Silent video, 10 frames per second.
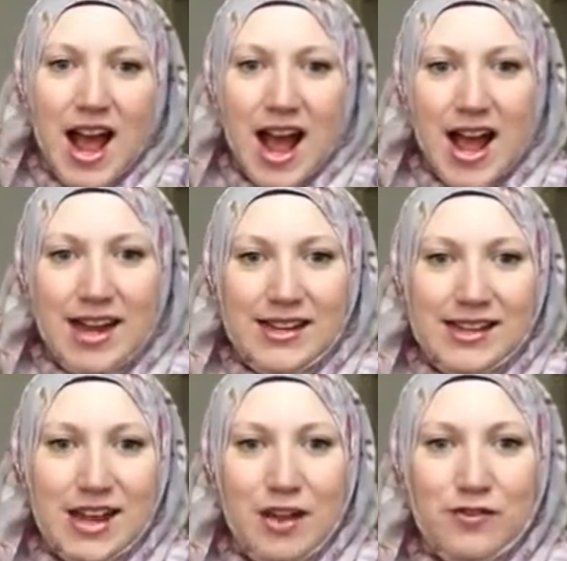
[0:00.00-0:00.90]

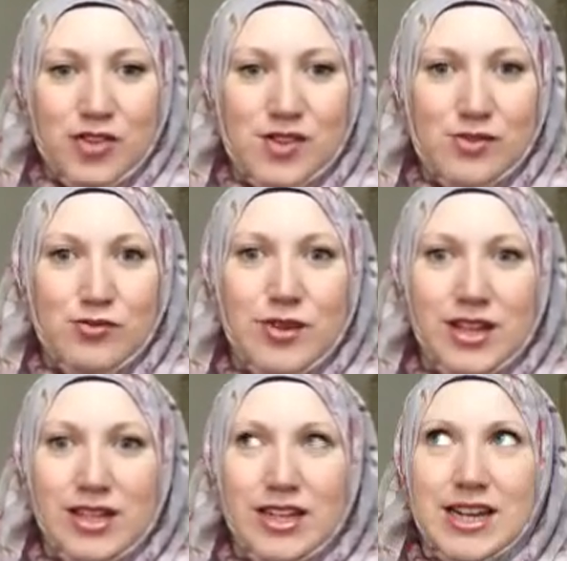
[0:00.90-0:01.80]
And I've just
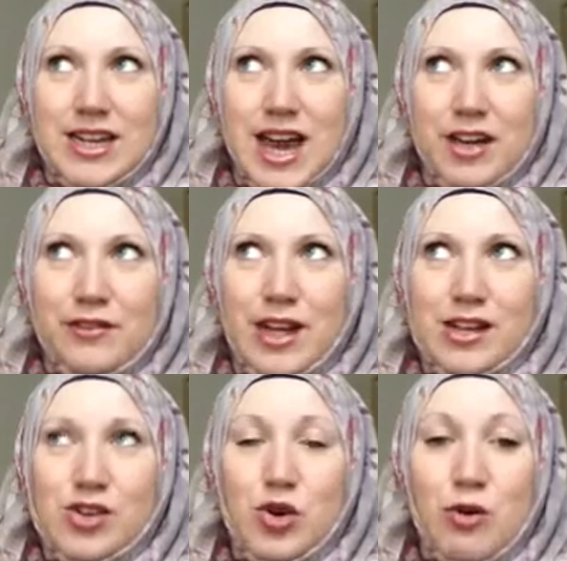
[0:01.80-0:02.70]
really kind of
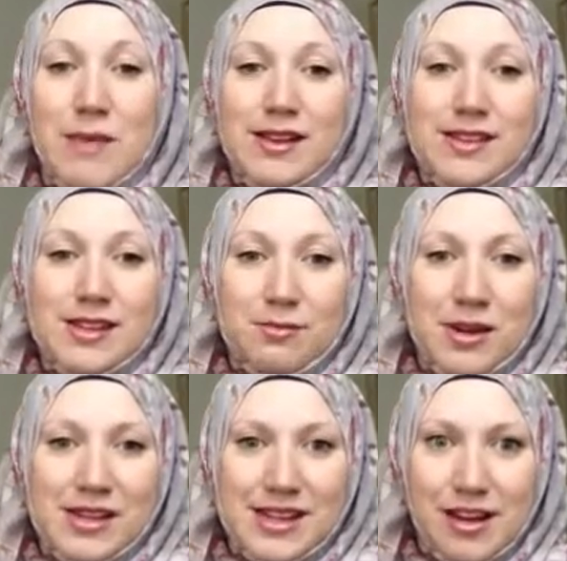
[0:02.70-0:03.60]
like tormented
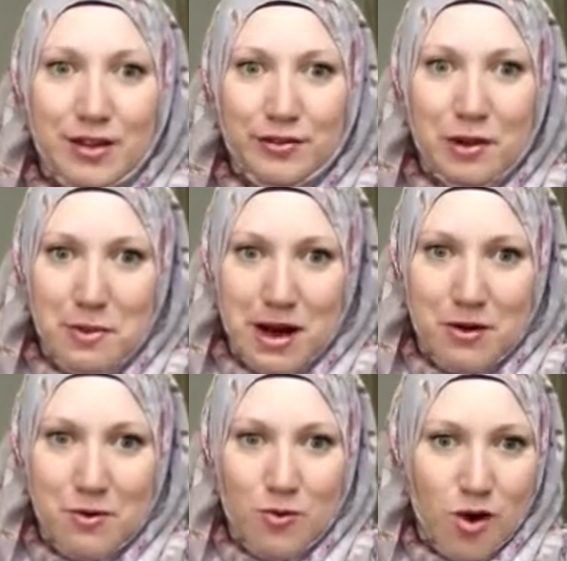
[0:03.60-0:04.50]
myself
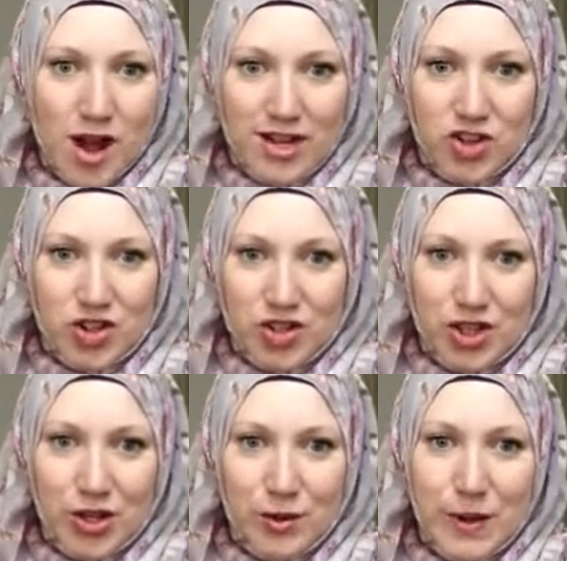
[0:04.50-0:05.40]
about what I should
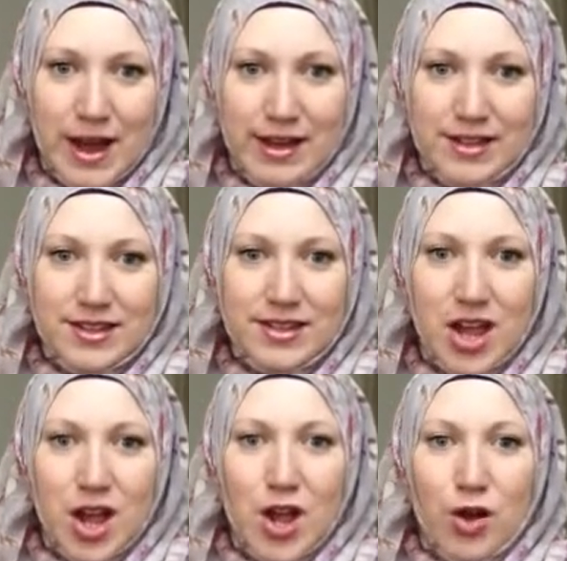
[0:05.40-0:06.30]
do and
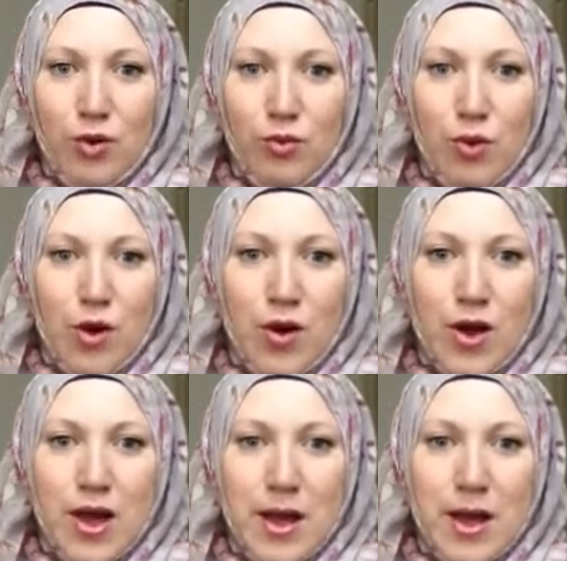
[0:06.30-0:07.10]
what